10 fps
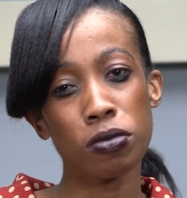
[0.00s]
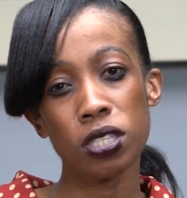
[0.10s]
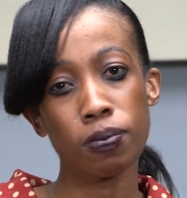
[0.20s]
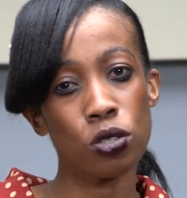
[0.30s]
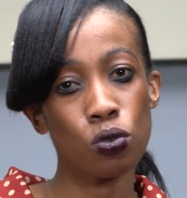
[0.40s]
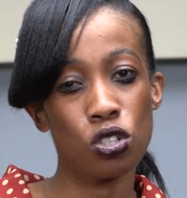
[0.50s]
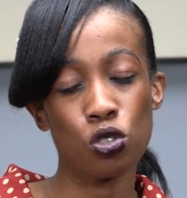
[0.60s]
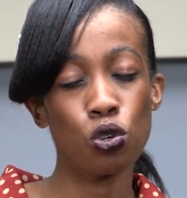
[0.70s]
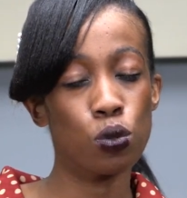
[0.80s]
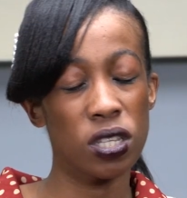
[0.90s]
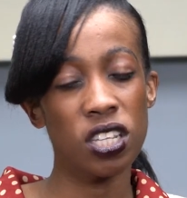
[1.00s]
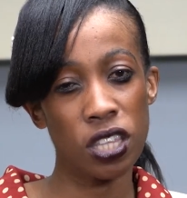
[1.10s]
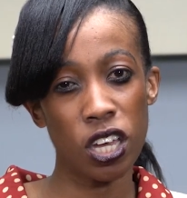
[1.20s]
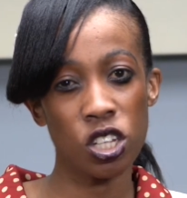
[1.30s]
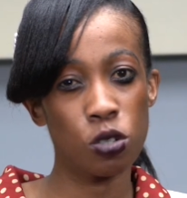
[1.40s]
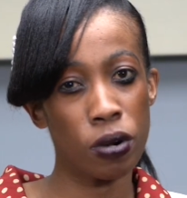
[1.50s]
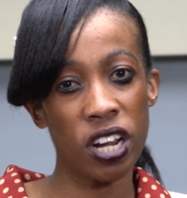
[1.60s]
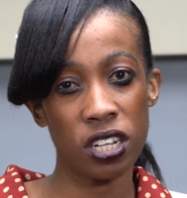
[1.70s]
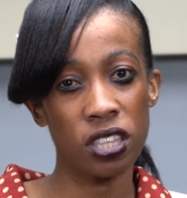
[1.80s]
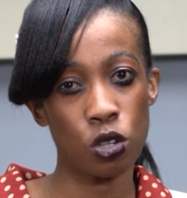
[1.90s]
this person is not within the age
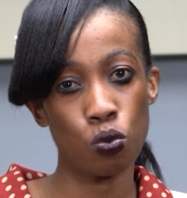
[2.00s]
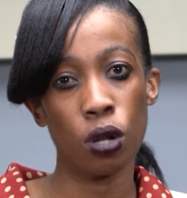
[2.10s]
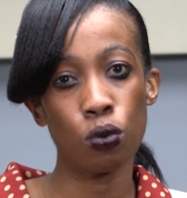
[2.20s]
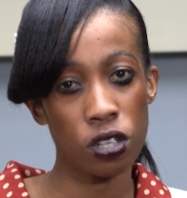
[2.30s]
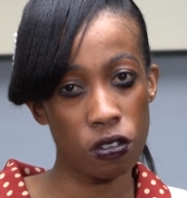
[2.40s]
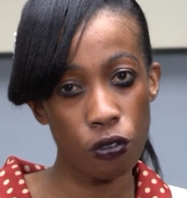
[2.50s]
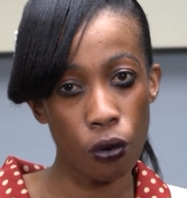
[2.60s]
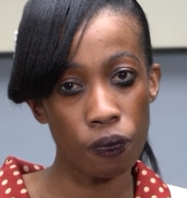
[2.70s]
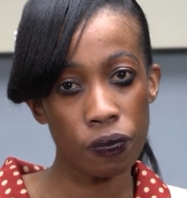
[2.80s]
bracket that we are looking for.